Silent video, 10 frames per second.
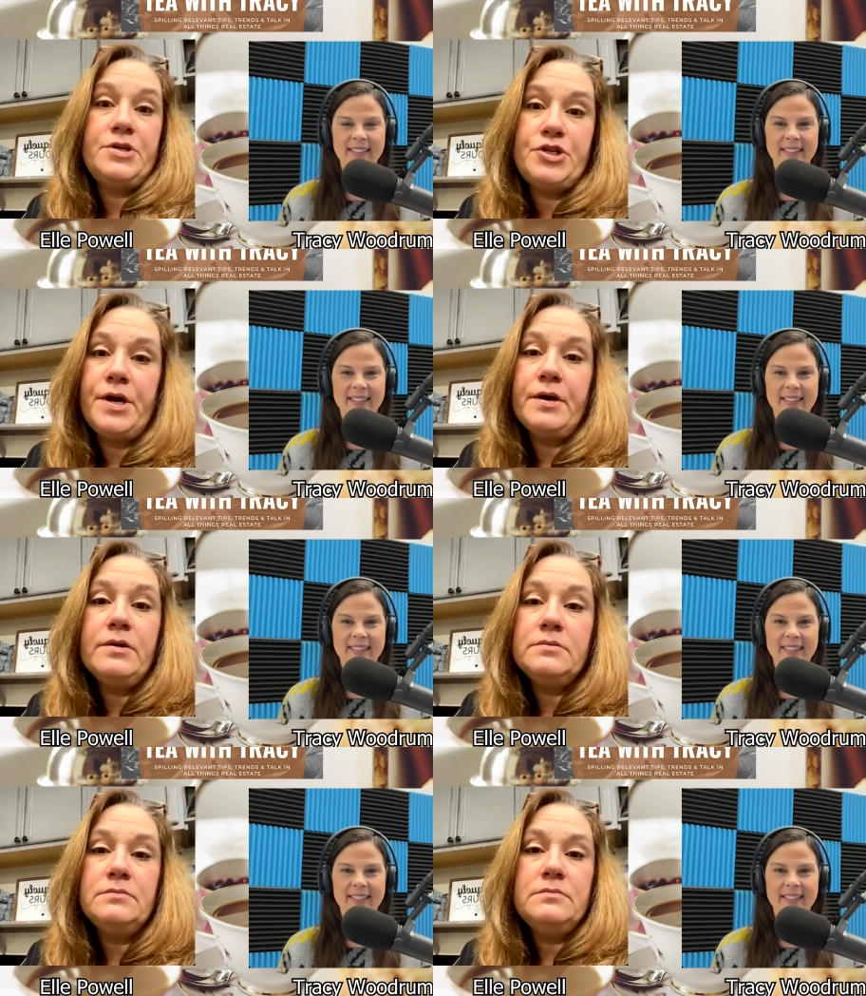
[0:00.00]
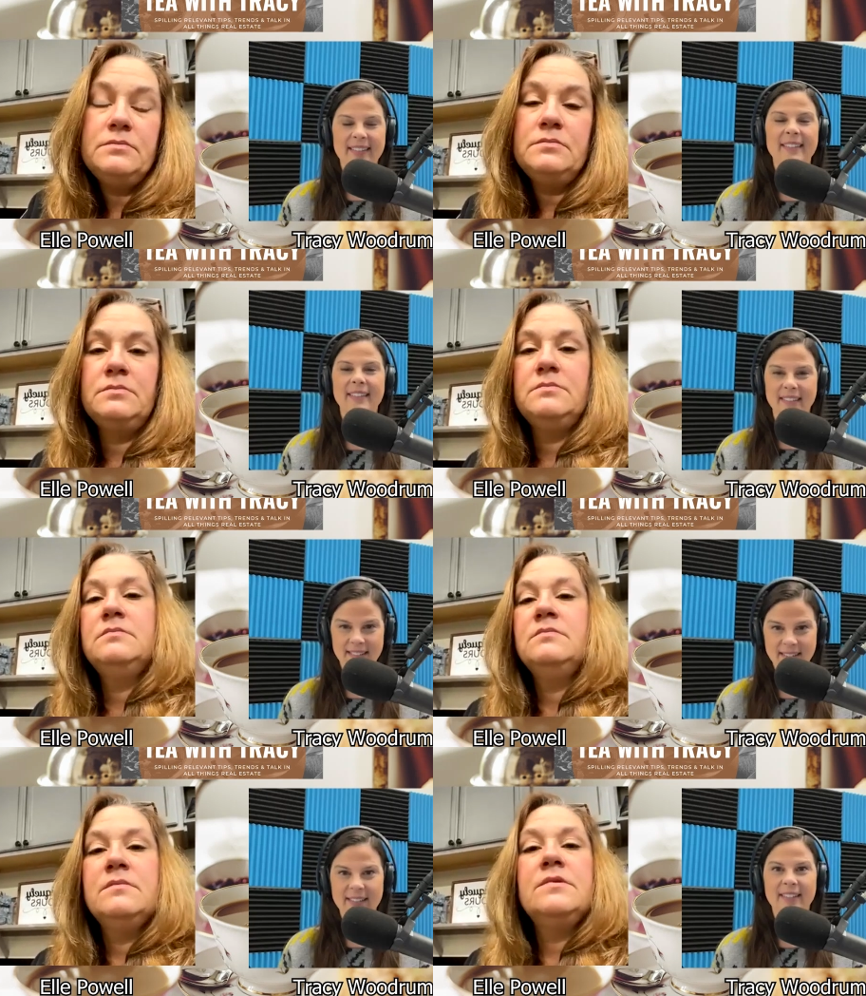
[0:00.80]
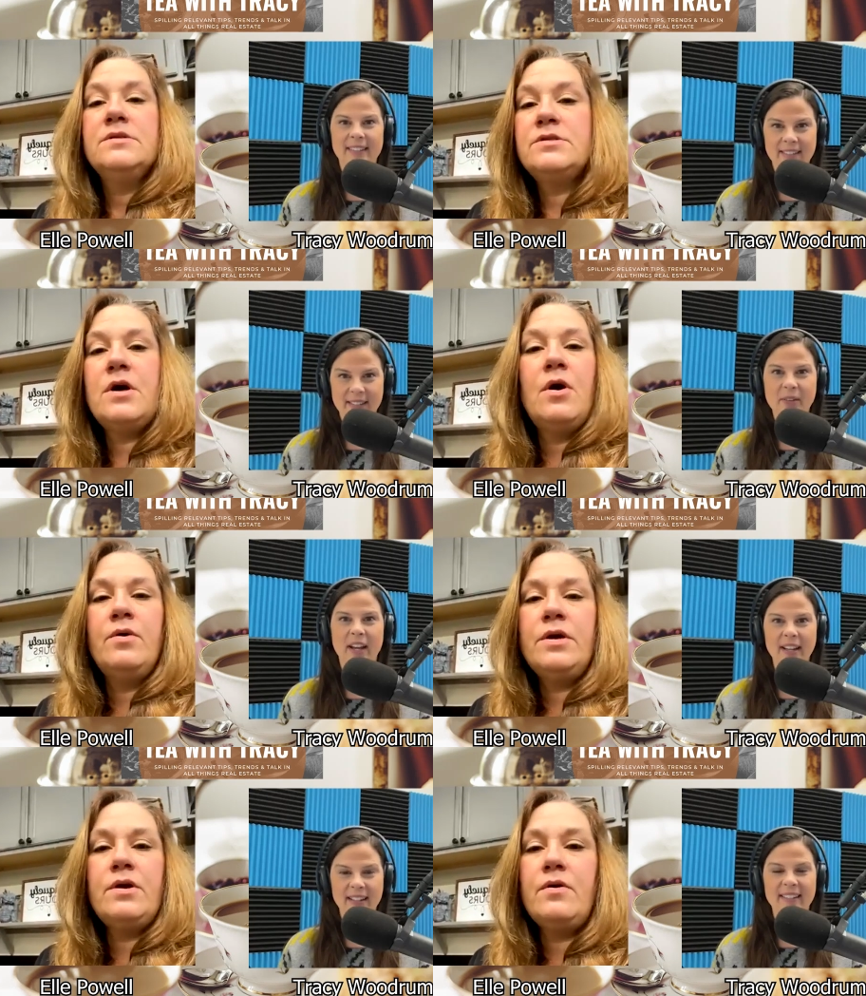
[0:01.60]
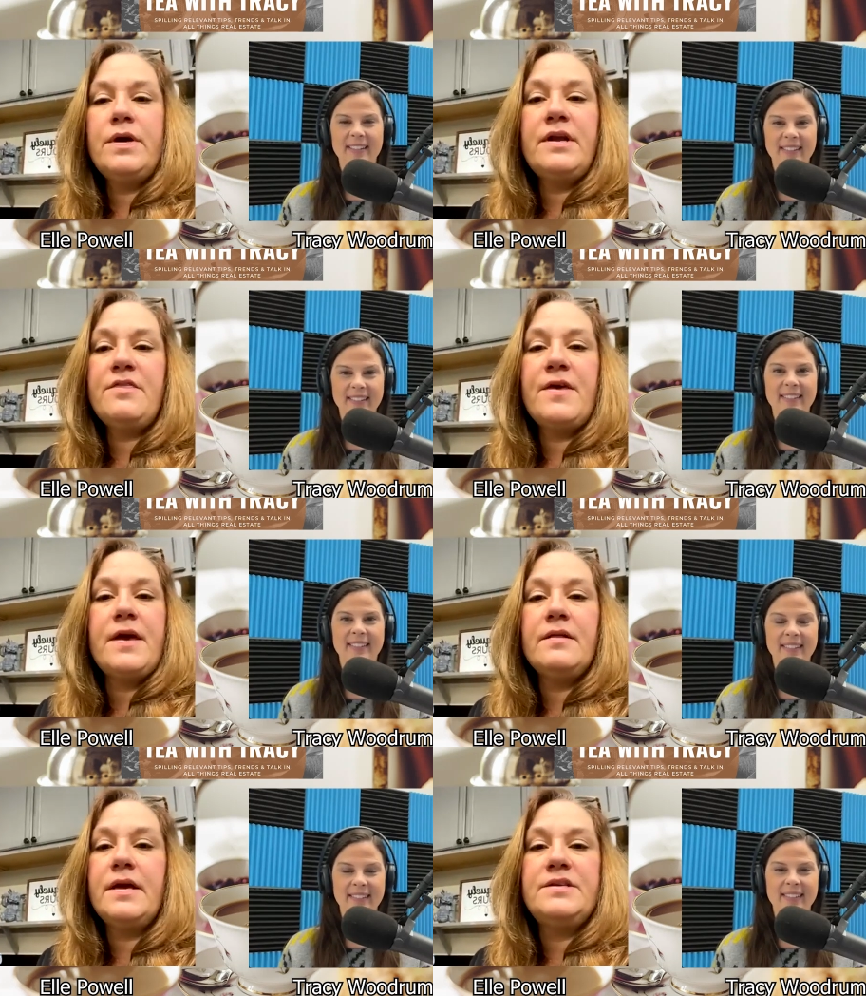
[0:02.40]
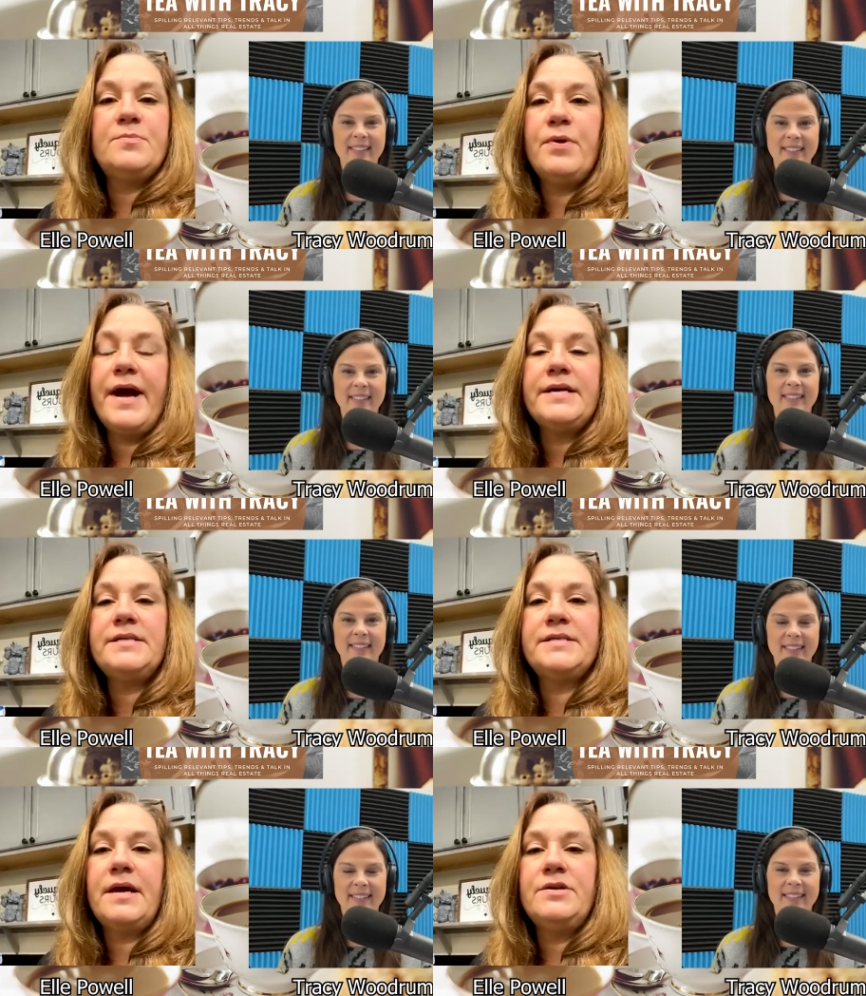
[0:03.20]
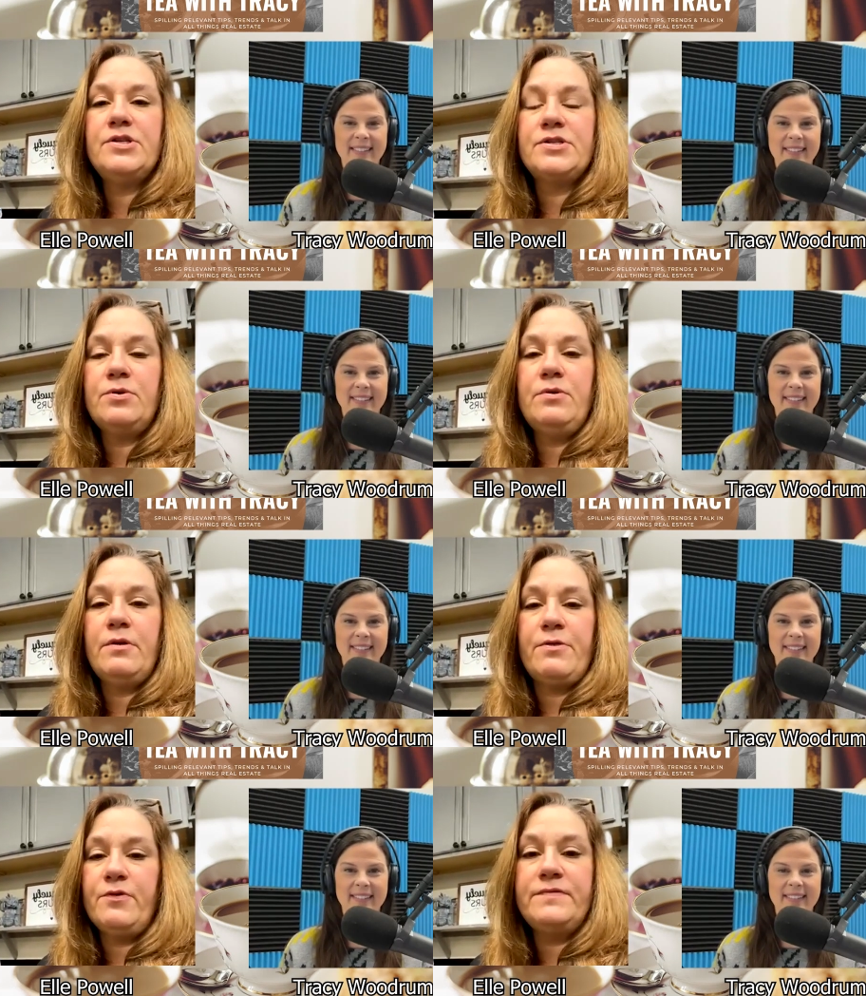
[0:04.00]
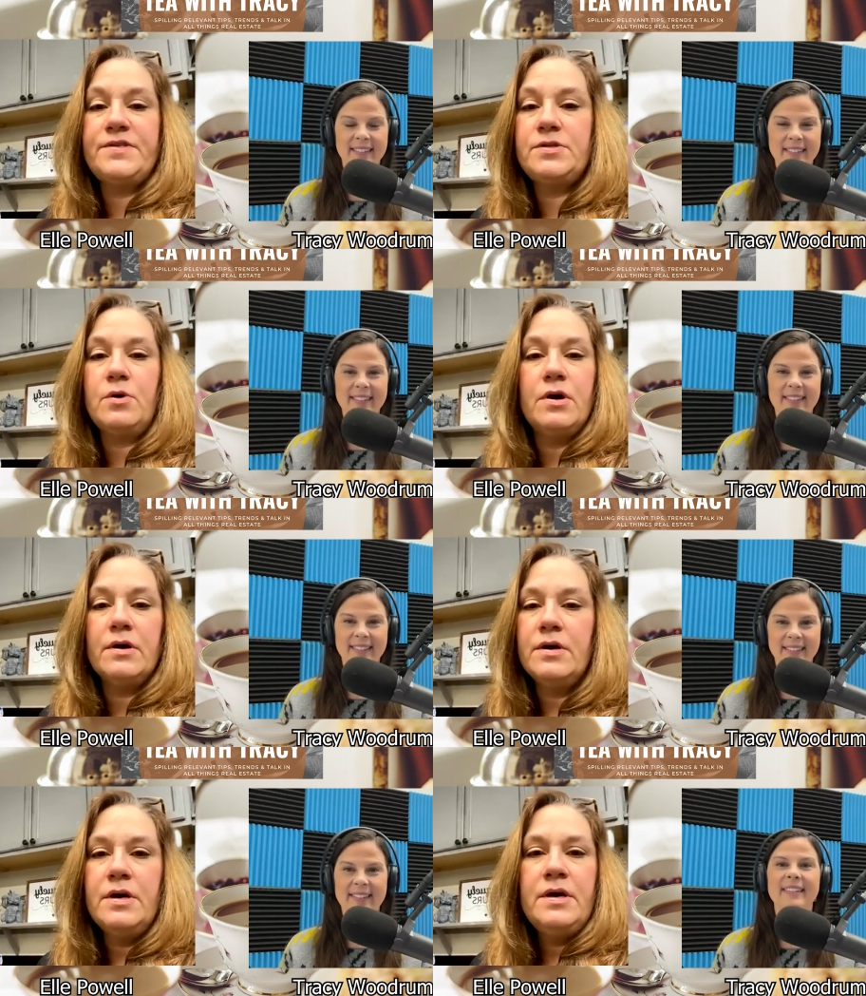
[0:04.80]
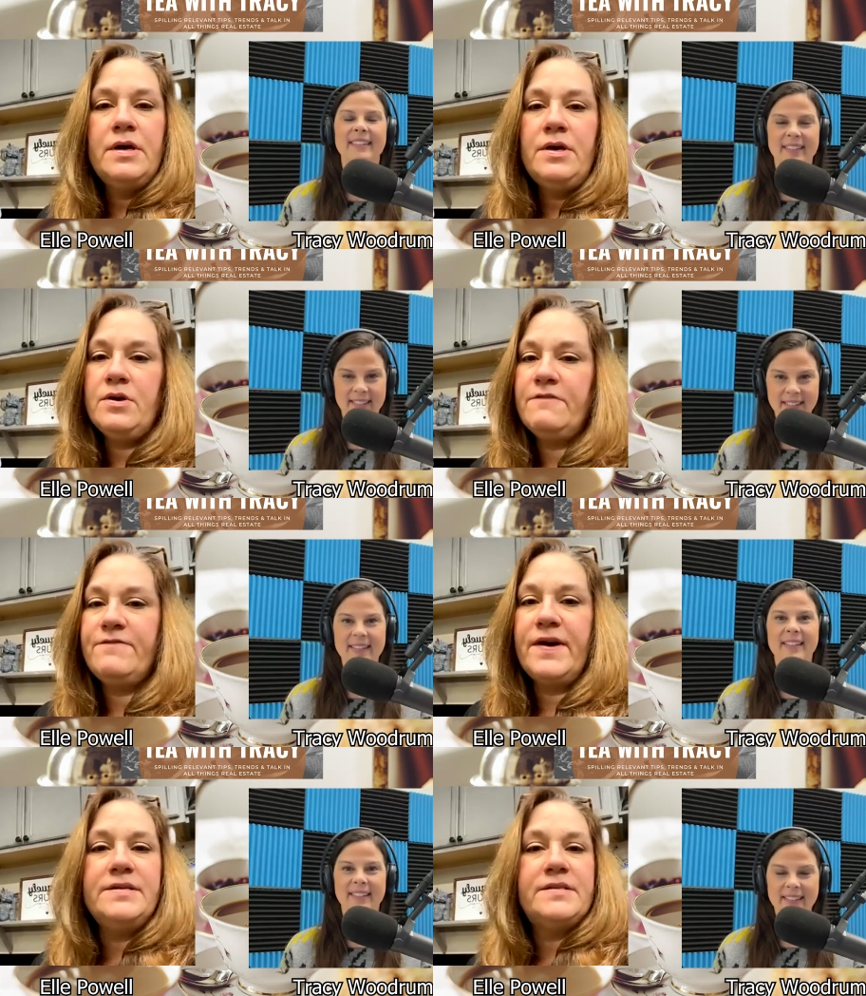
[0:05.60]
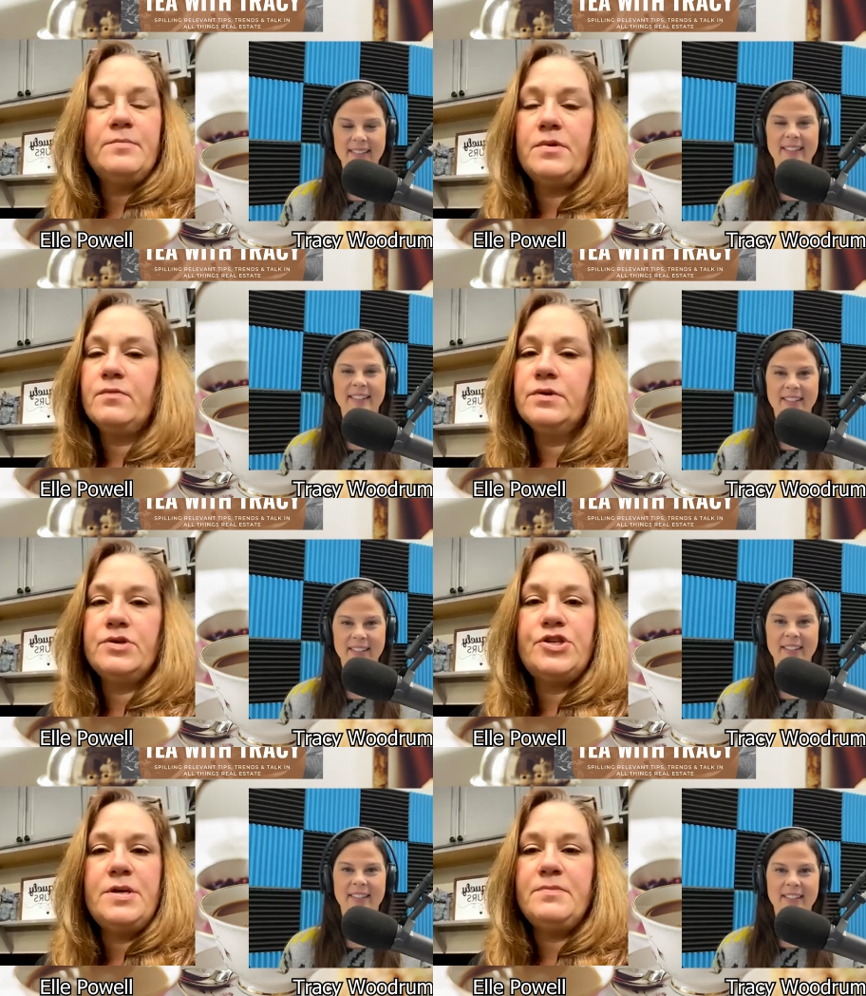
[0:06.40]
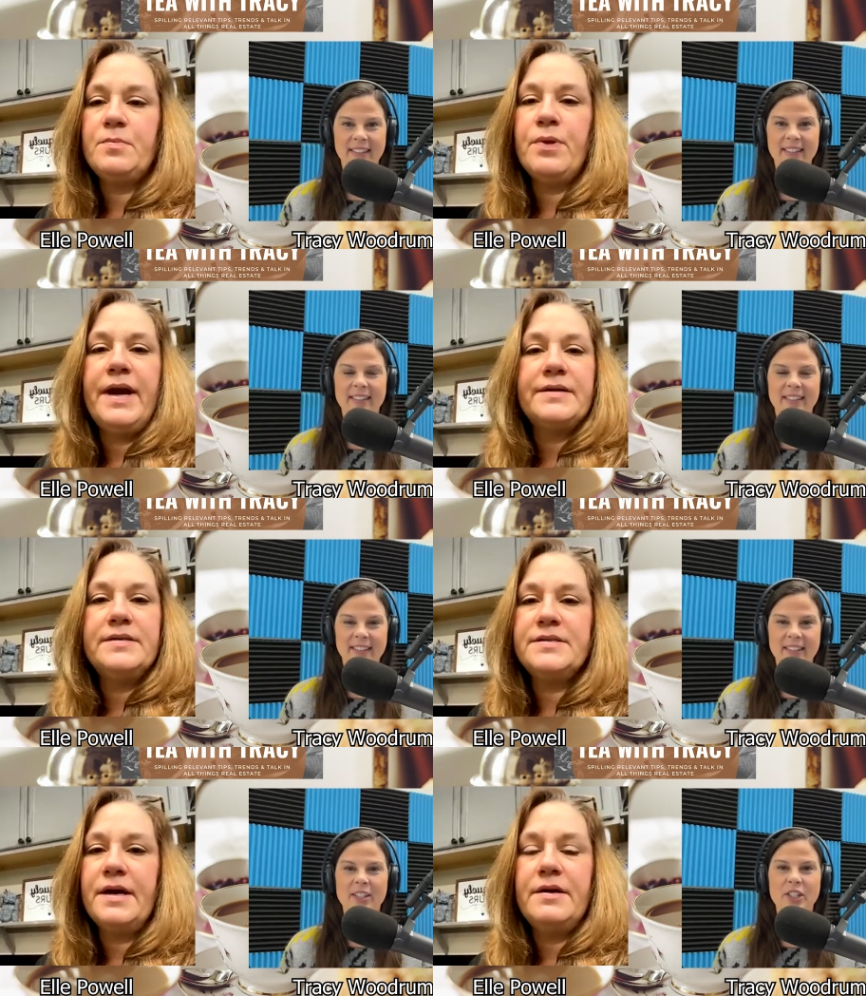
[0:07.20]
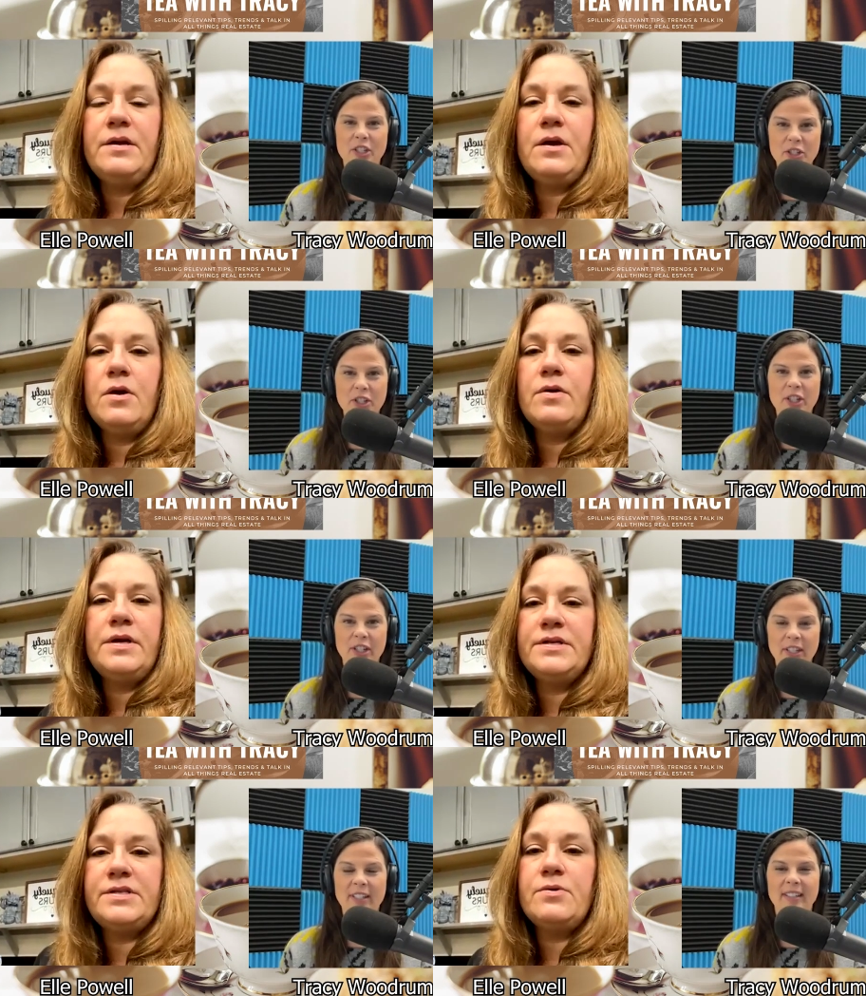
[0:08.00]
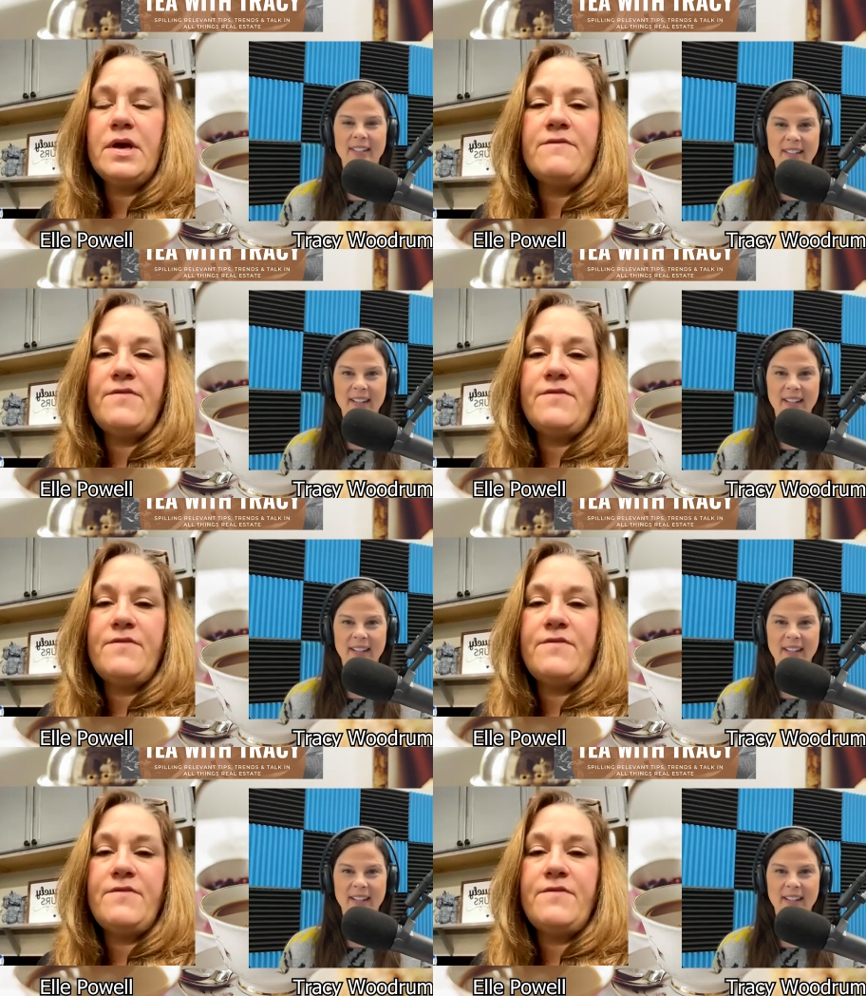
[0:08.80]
Speaker 1: done a chair Okay. So, you know, anything like to practice on, just go to the thrift store. You can find something real cheap to practice on, sure. you know, and it's